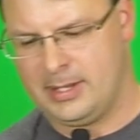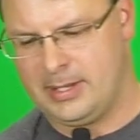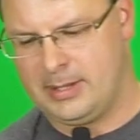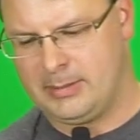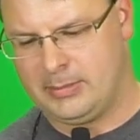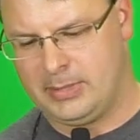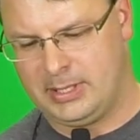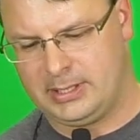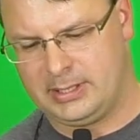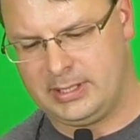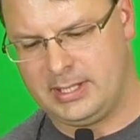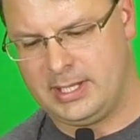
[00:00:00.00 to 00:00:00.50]

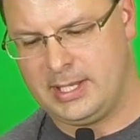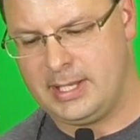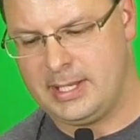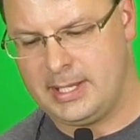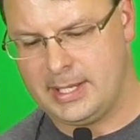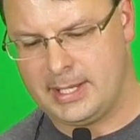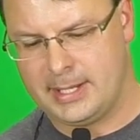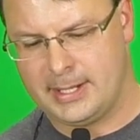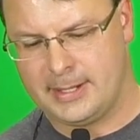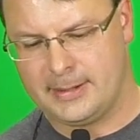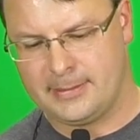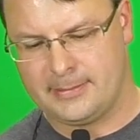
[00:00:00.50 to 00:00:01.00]
But
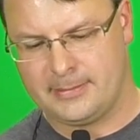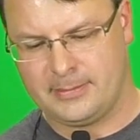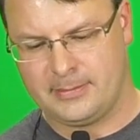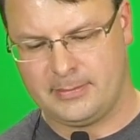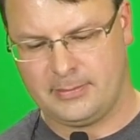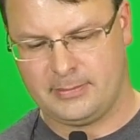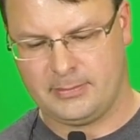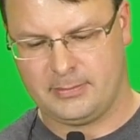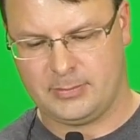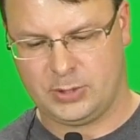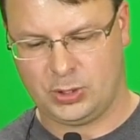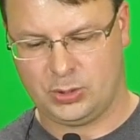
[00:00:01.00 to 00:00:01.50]
the
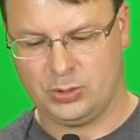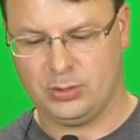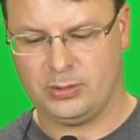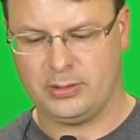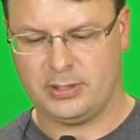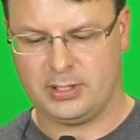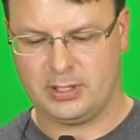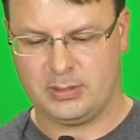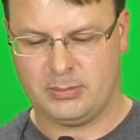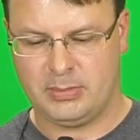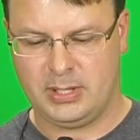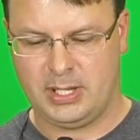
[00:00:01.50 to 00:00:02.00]
cool
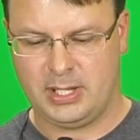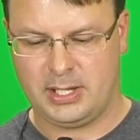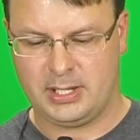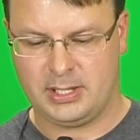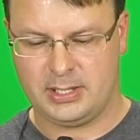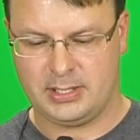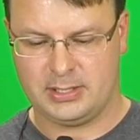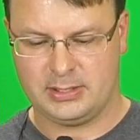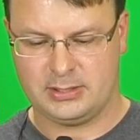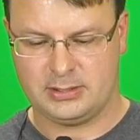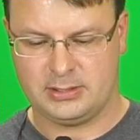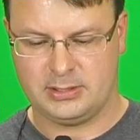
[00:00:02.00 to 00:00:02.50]
thing about
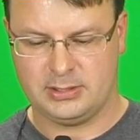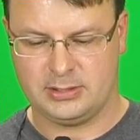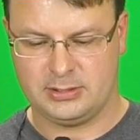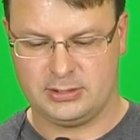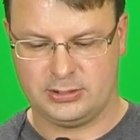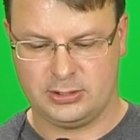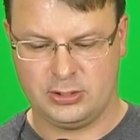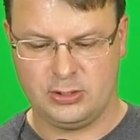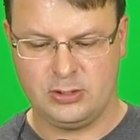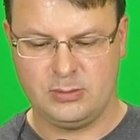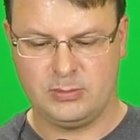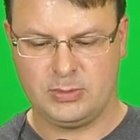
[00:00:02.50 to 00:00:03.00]
it is the
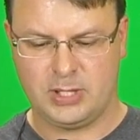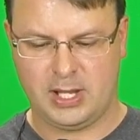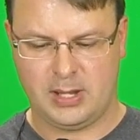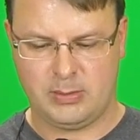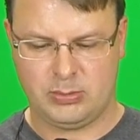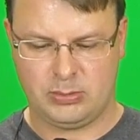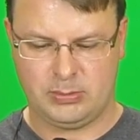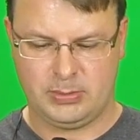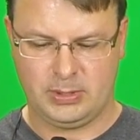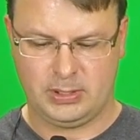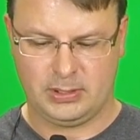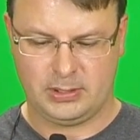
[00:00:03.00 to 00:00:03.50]
zoom
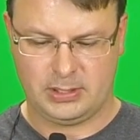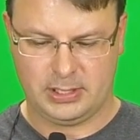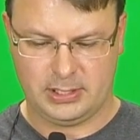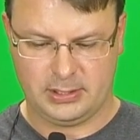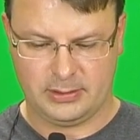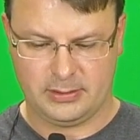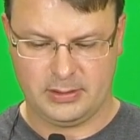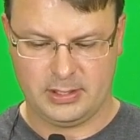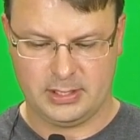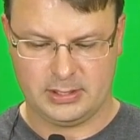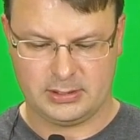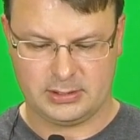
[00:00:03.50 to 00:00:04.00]
capability
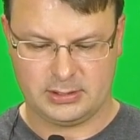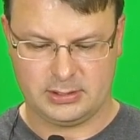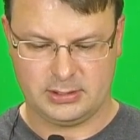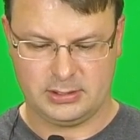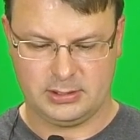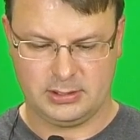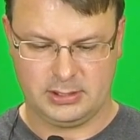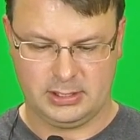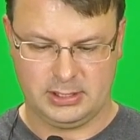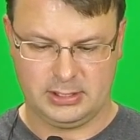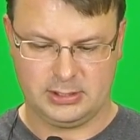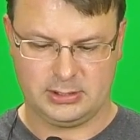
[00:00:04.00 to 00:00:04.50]
on this
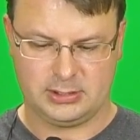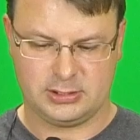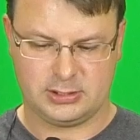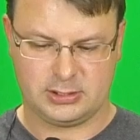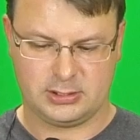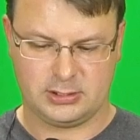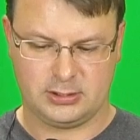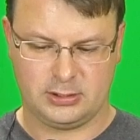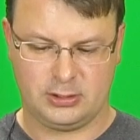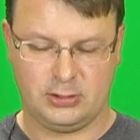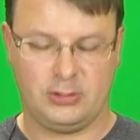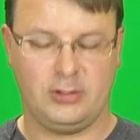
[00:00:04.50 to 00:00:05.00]

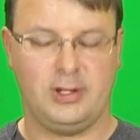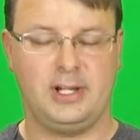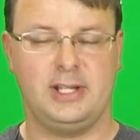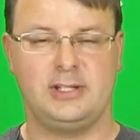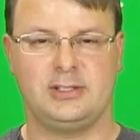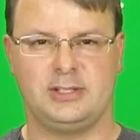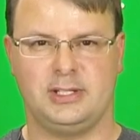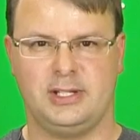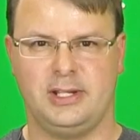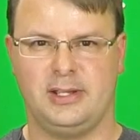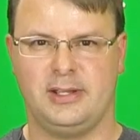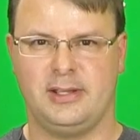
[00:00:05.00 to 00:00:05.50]
is
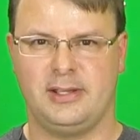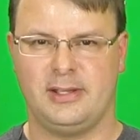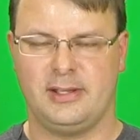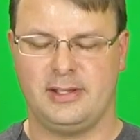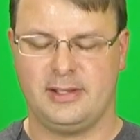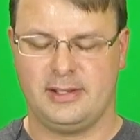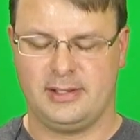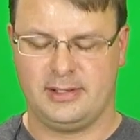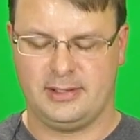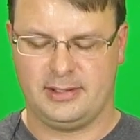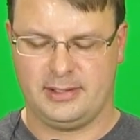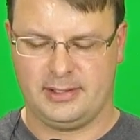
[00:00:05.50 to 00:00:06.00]
crazy.
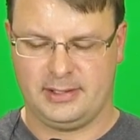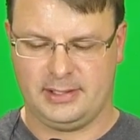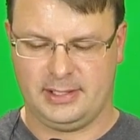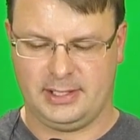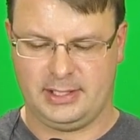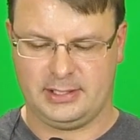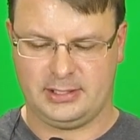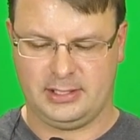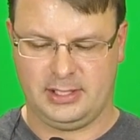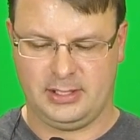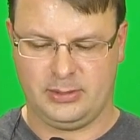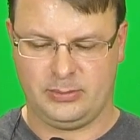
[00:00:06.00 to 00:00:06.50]

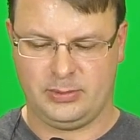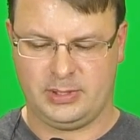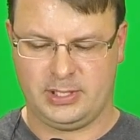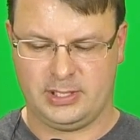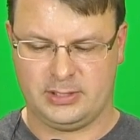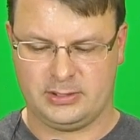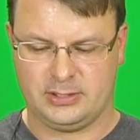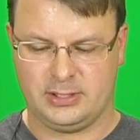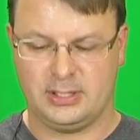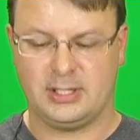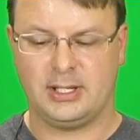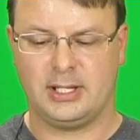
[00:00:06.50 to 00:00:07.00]
I went
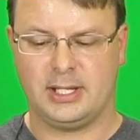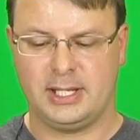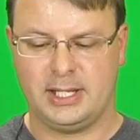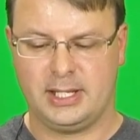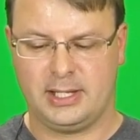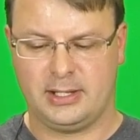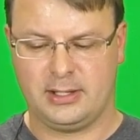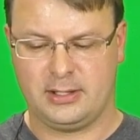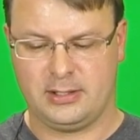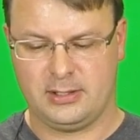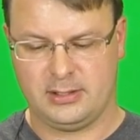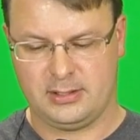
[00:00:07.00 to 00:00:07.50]
out to the
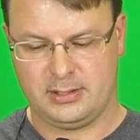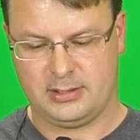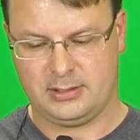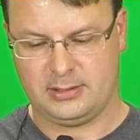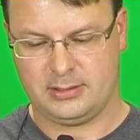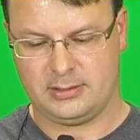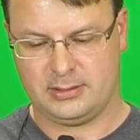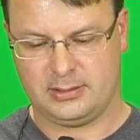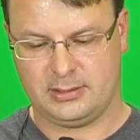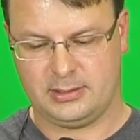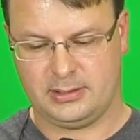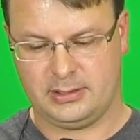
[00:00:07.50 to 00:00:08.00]
lake
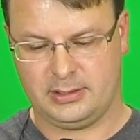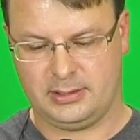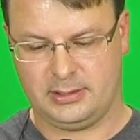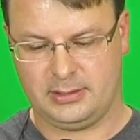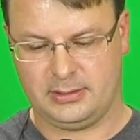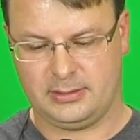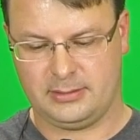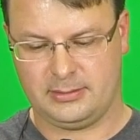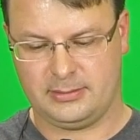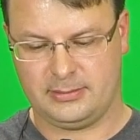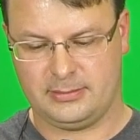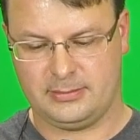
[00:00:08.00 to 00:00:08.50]

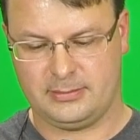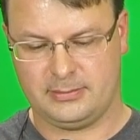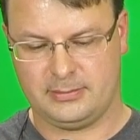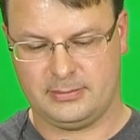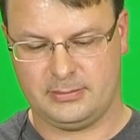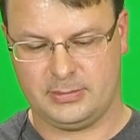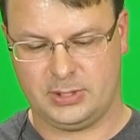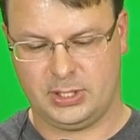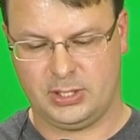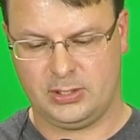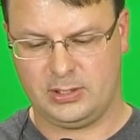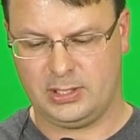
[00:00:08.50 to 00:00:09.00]

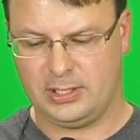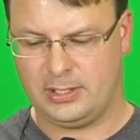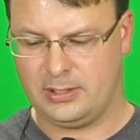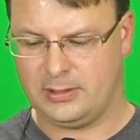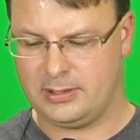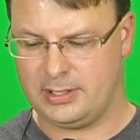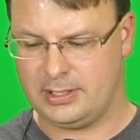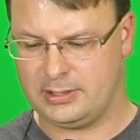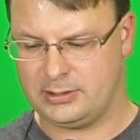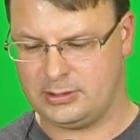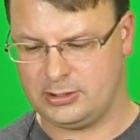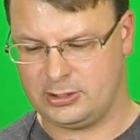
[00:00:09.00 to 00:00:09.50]
earlier
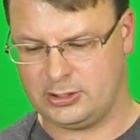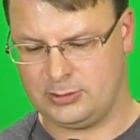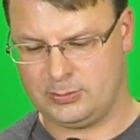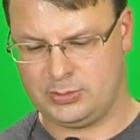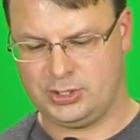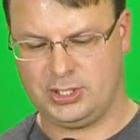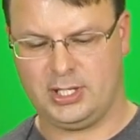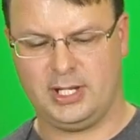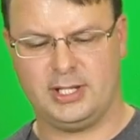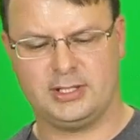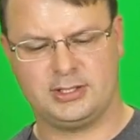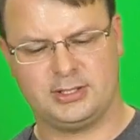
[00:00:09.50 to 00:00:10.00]
and I took some
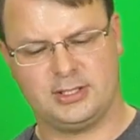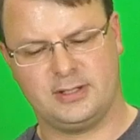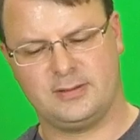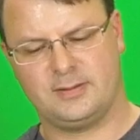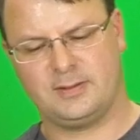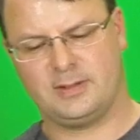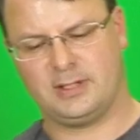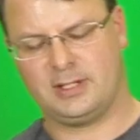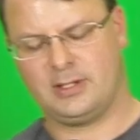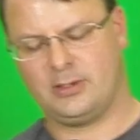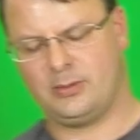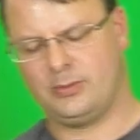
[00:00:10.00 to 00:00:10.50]
shots
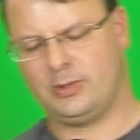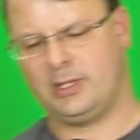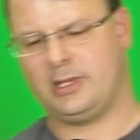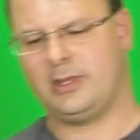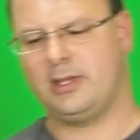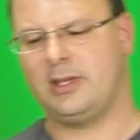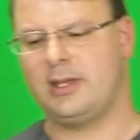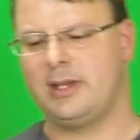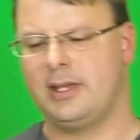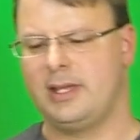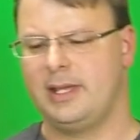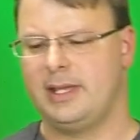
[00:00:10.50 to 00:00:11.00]
of it
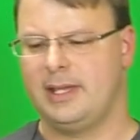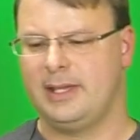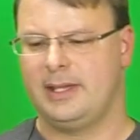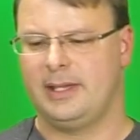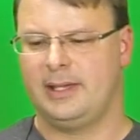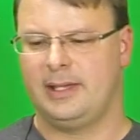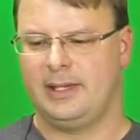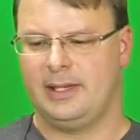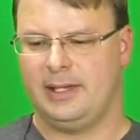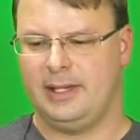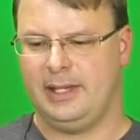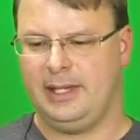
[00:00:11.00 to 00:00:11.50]
with it,
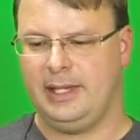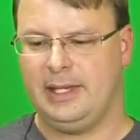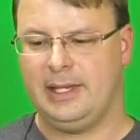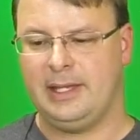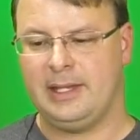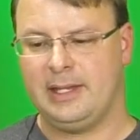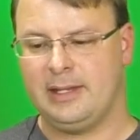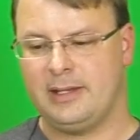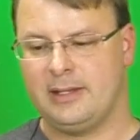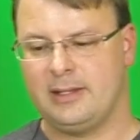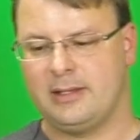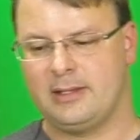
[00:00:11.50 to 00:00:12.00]

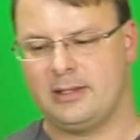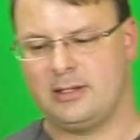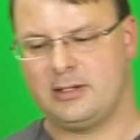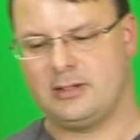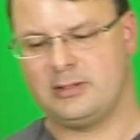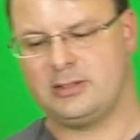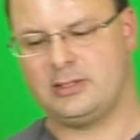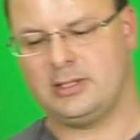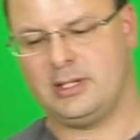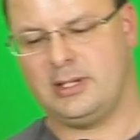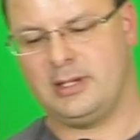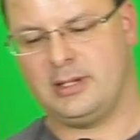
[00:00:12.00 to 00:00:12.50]
and
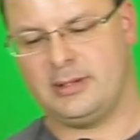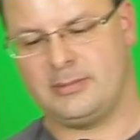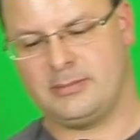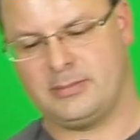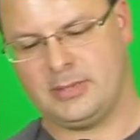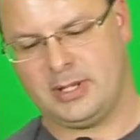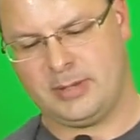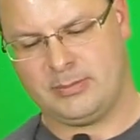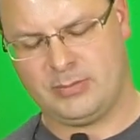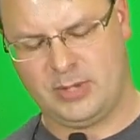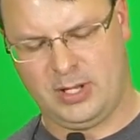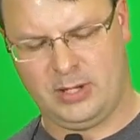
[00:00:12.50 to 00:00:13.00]
there's
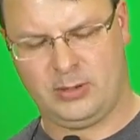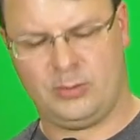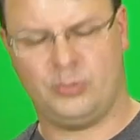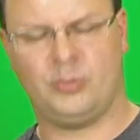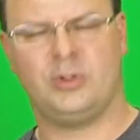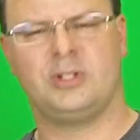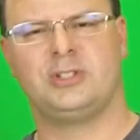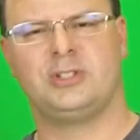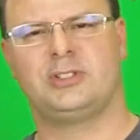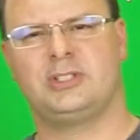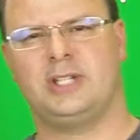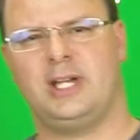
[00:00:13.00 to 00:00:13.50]
I'm on
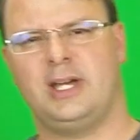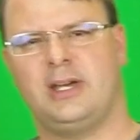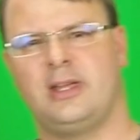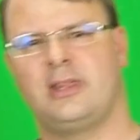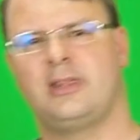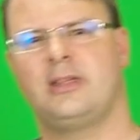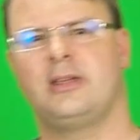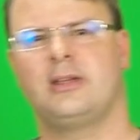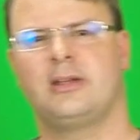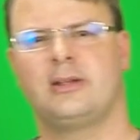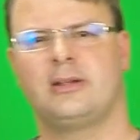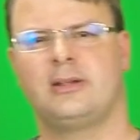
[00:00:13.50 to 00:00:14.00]
one side of
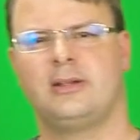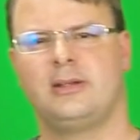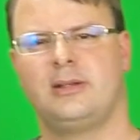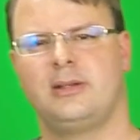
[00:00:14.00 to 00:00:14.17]
the